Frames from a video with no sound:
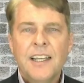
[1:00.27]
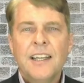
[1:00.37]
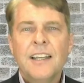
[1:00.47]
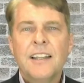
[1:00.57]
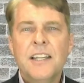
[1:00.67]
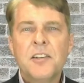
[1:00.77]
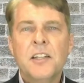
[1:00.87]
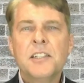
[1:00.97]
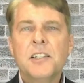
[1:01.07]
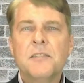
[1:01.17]
These
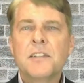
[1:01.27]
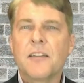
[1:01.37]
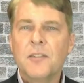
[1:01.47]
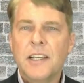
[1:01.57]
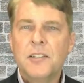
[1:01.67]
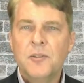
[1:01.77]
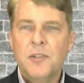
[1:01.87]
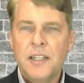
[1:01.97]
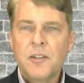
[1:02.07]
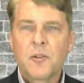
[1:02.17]
initiatives have led to
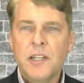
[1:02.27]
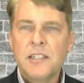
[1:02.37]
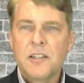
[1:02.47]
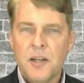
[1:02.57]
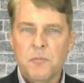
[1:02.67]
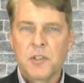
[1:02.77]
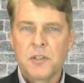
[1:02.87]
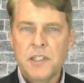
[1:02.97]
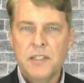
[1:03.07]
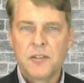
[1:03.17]
increased numbers of
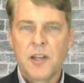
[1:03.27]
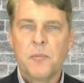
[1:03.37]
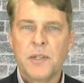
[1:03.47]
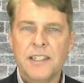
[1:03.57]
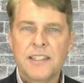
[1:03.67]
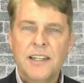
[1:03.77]
steel companies